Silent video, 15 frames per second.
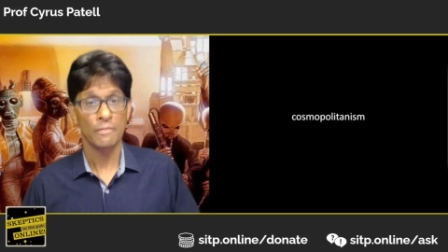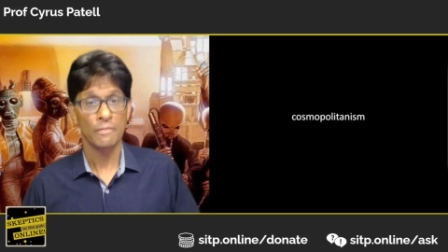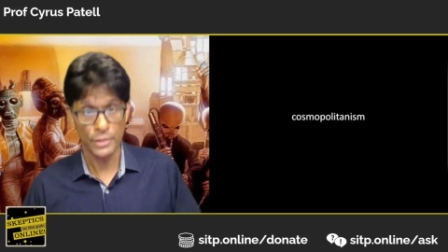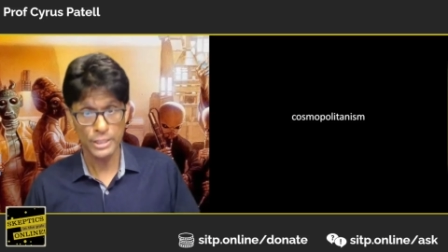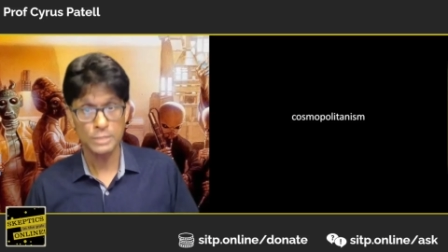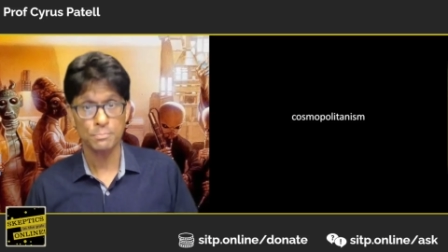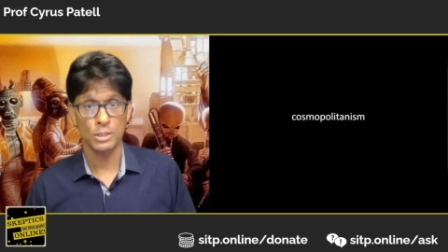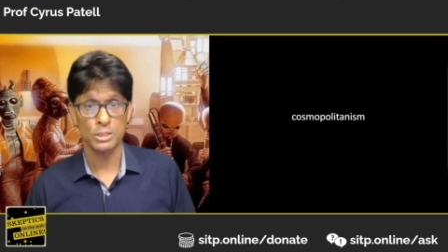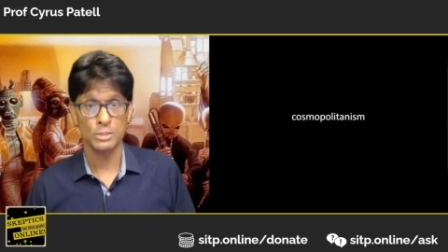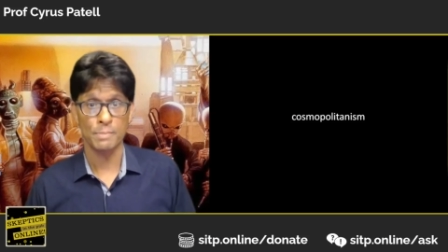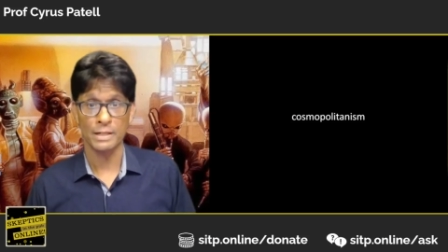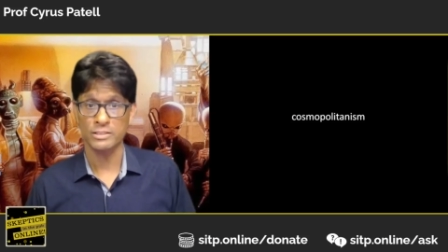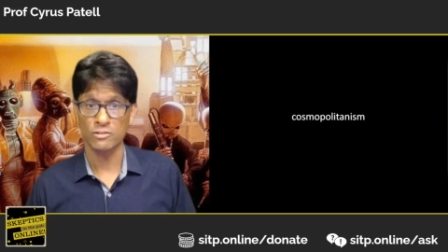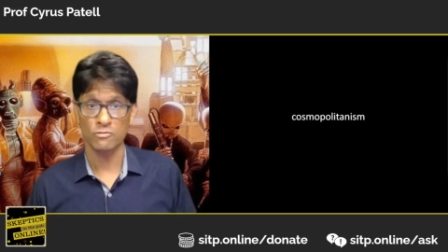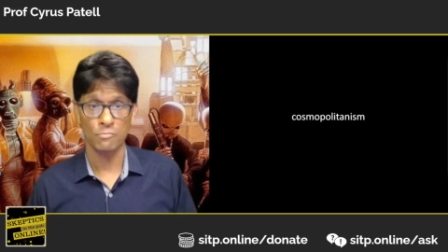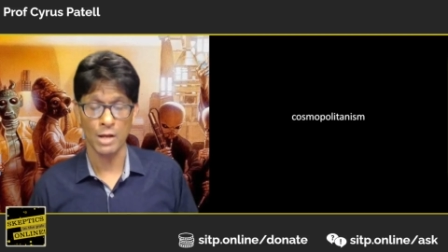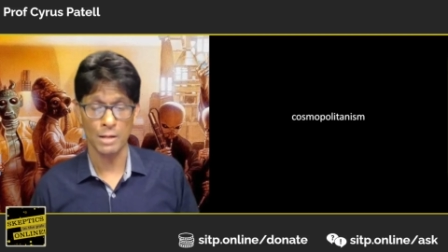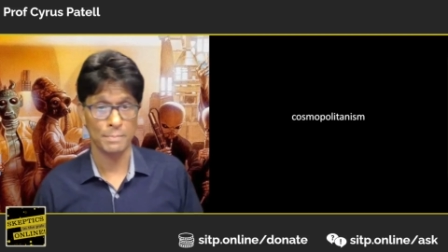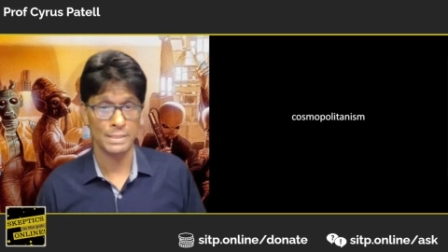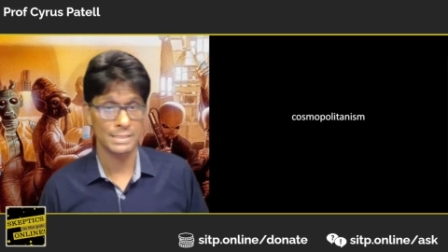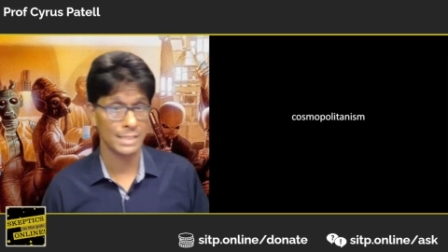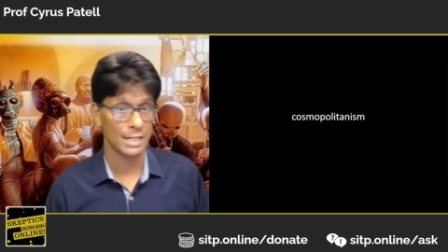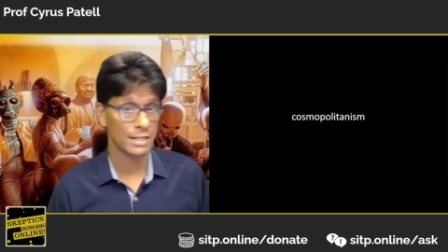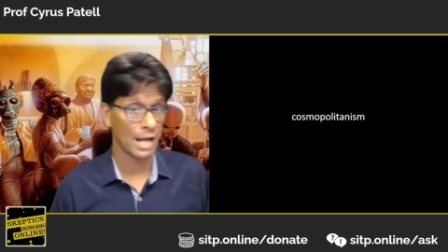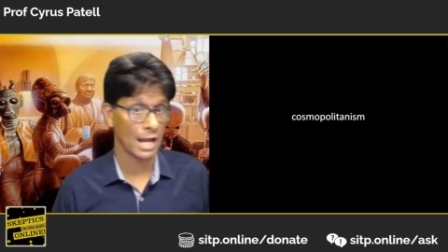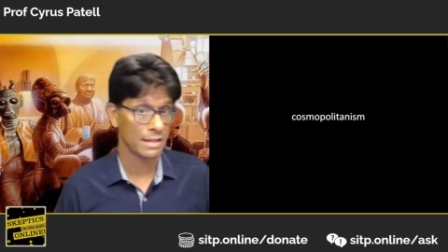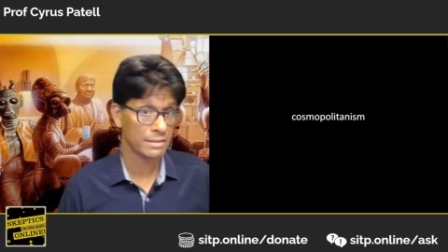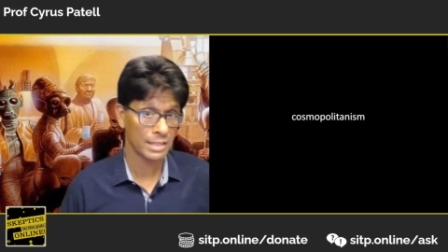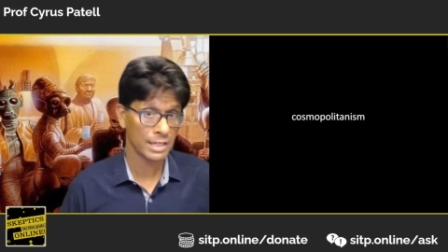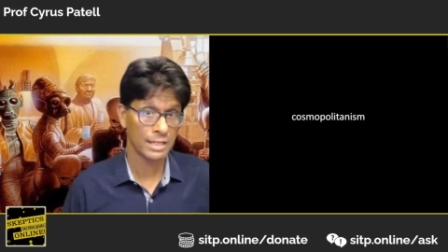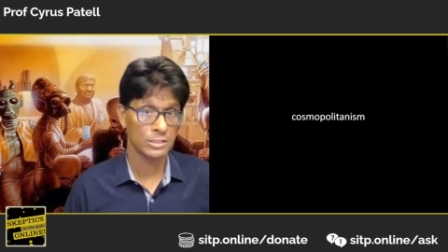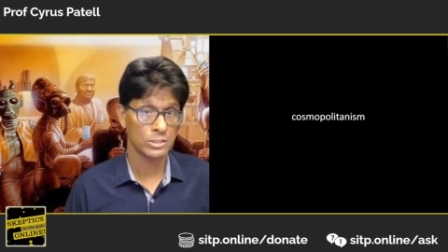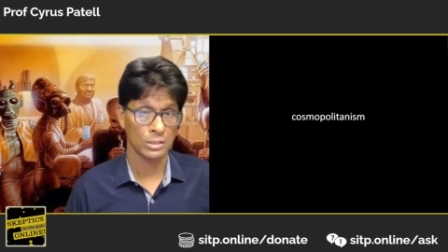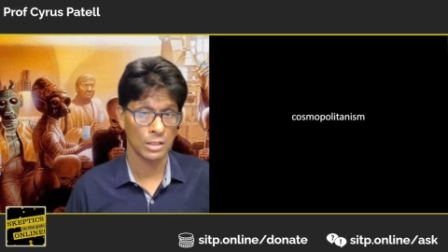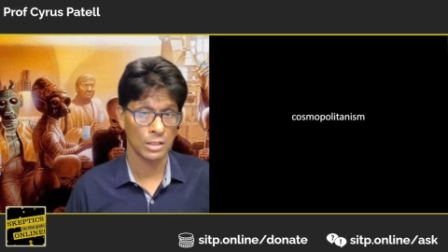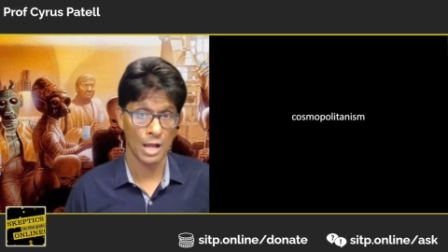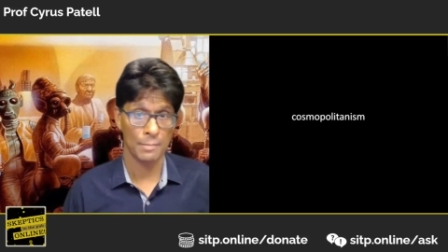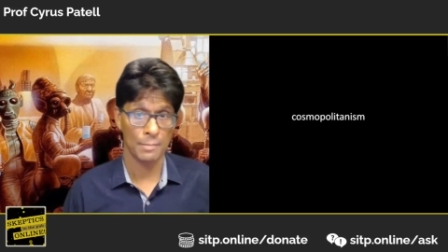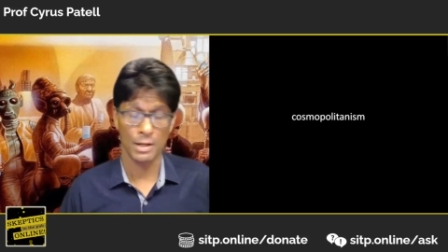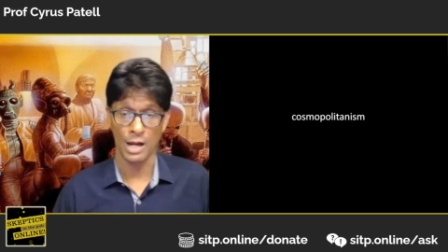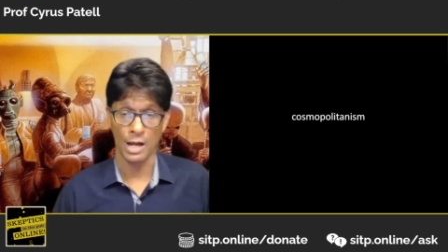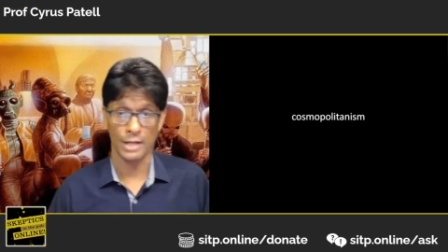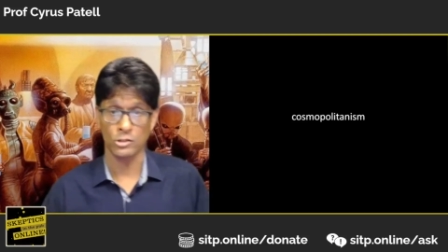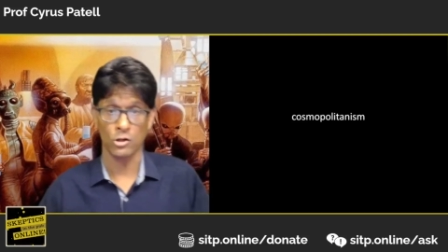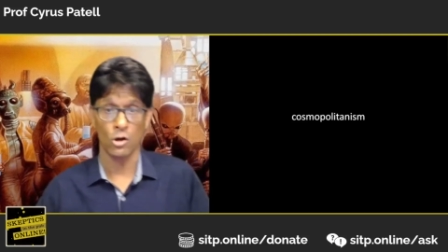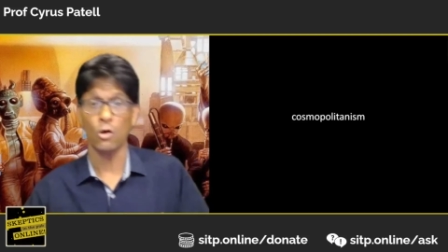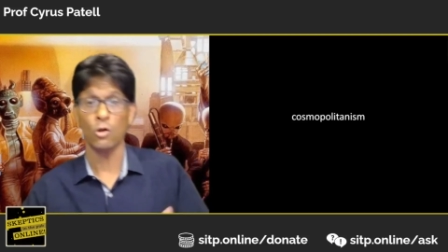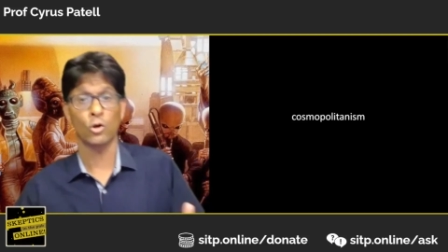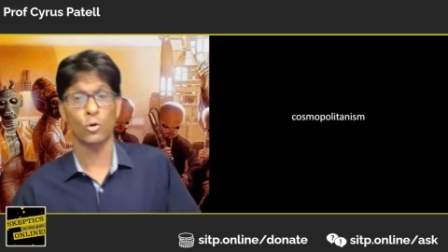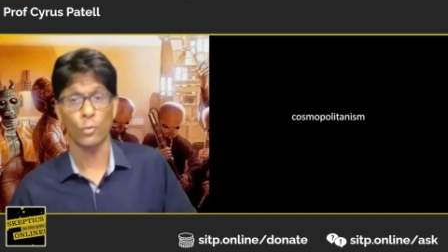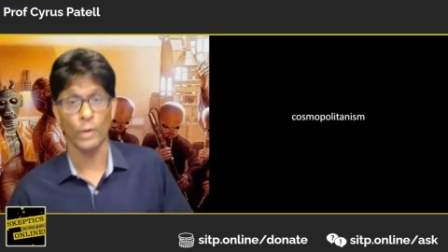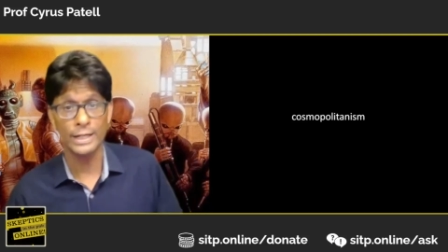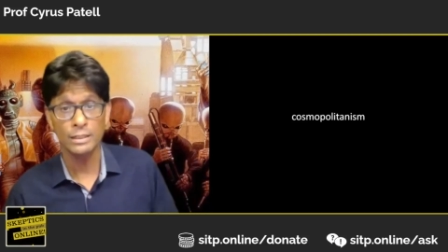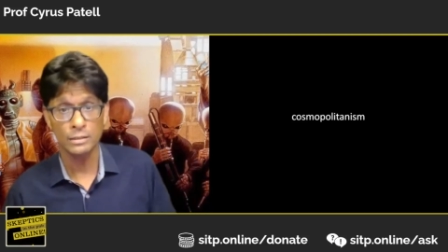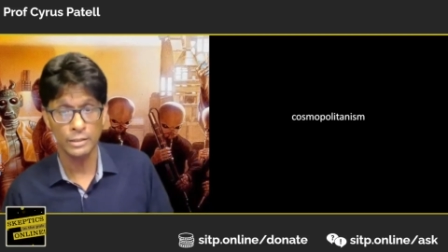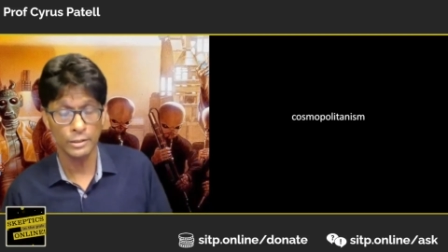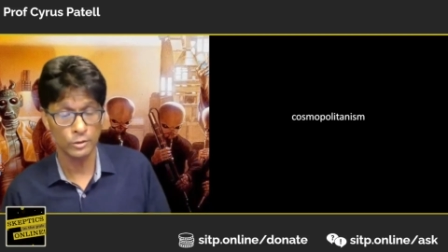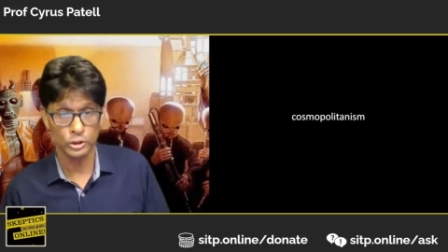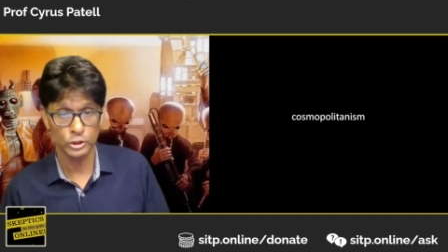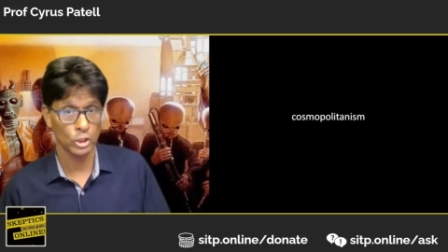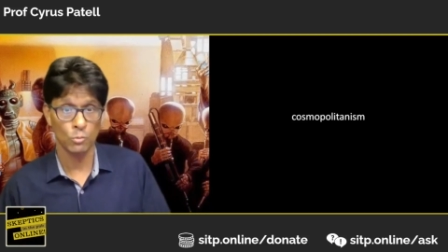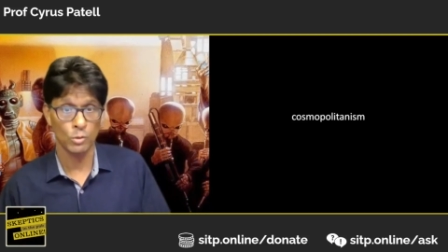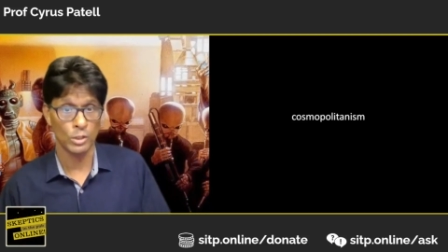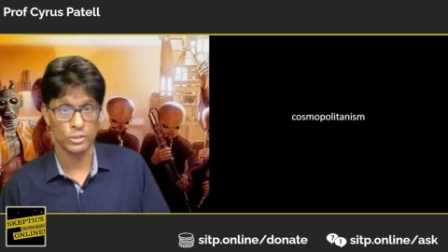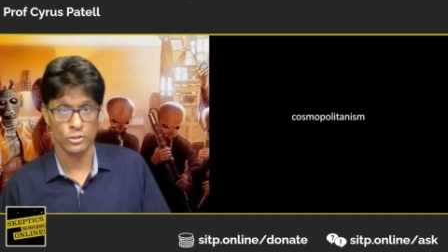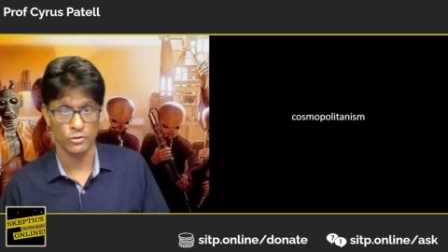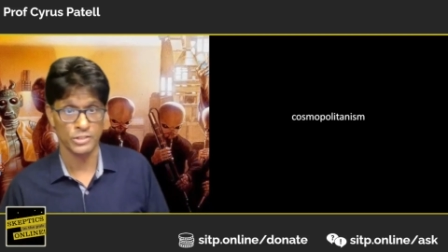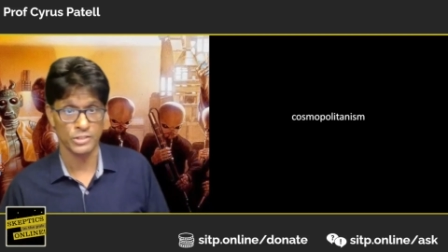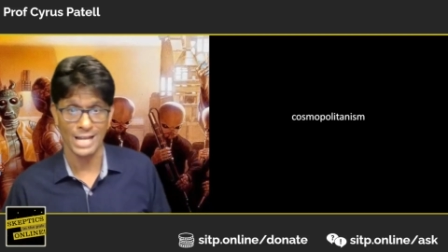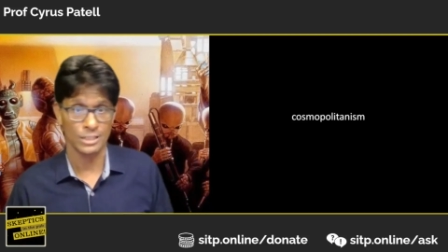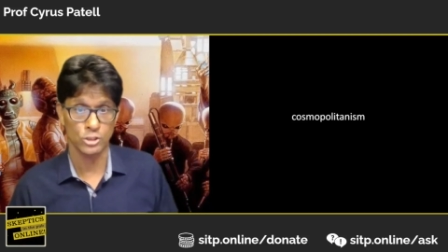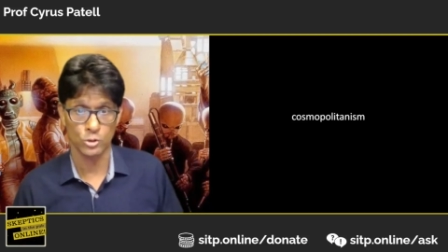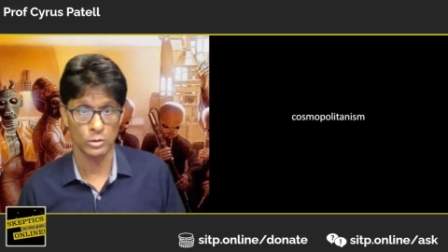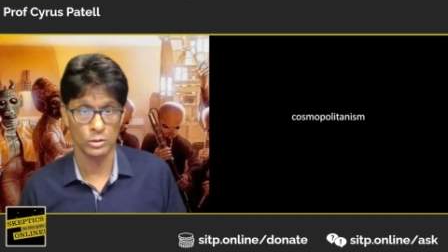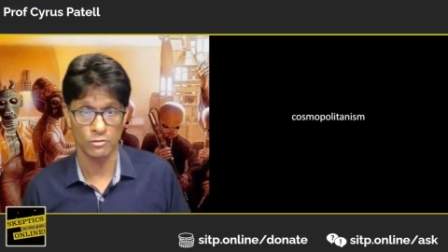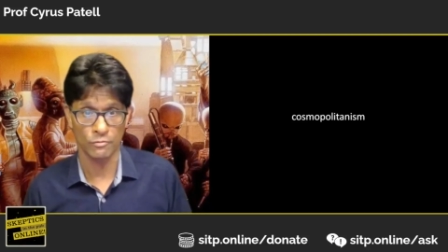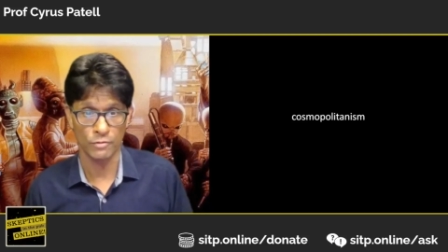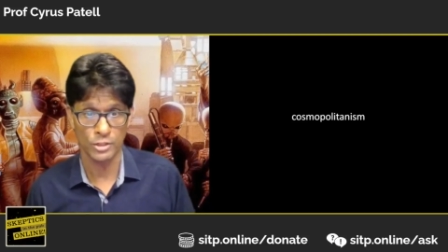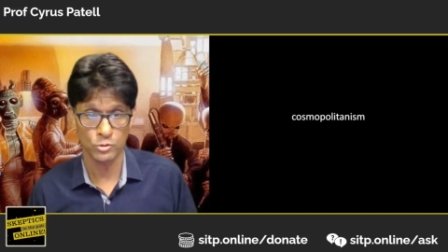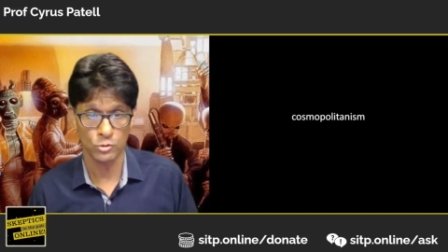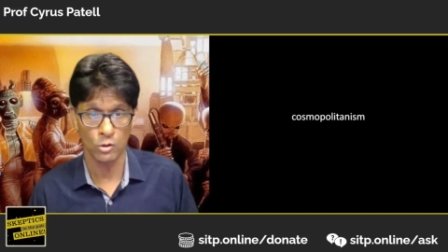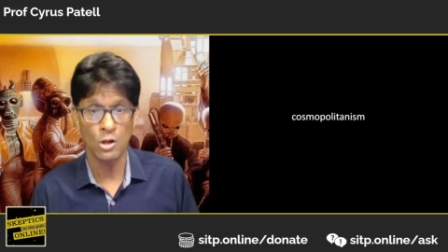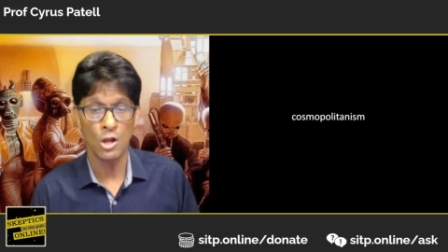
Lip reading: This perspective might be said, I think, to lie behind all great literature, whether textual or visual,